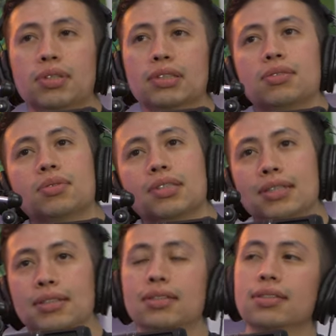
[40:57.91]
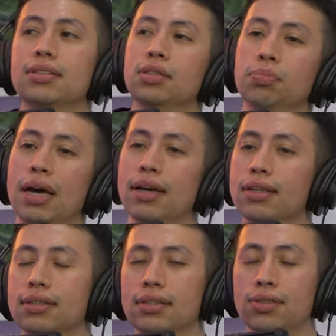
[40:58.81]
was was in his his
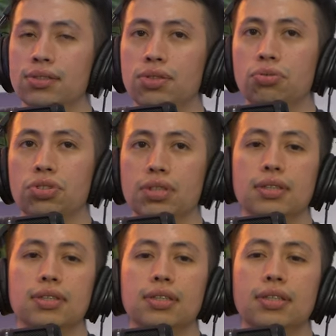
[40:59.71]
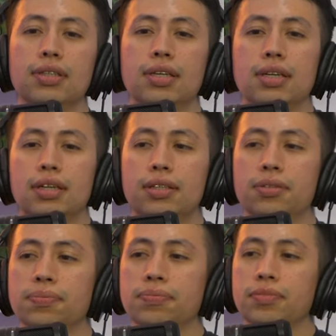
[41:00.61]
bag, you know, his old shit. His
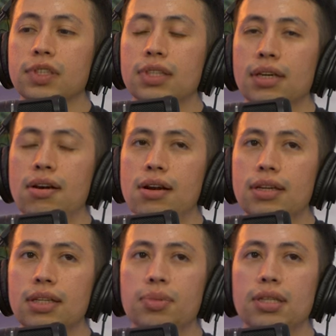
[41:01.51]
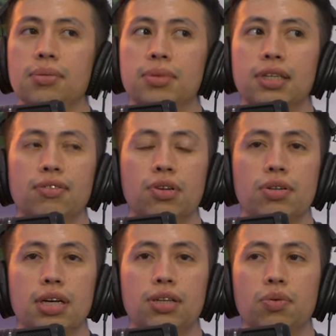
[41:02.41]
bag. Like, all right, let me let me give it a
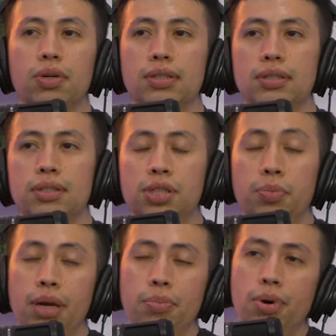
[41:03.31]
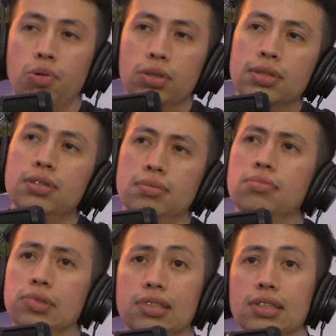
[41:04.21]
try. You know what? The T Pain part was
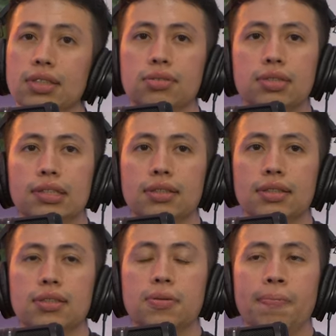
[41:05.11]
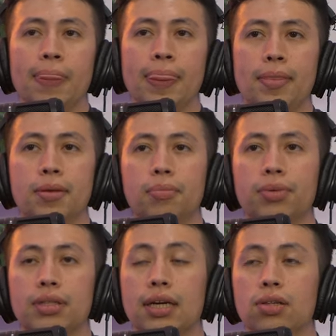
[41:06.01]
was good. It was decent,
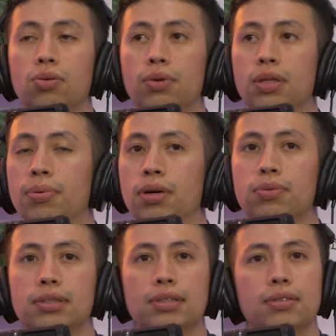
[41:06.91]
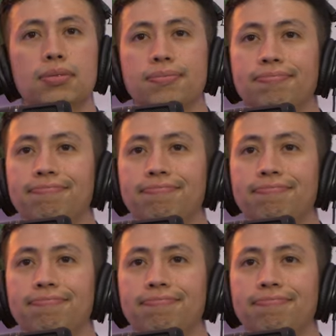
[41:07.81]
but that Glorilla part was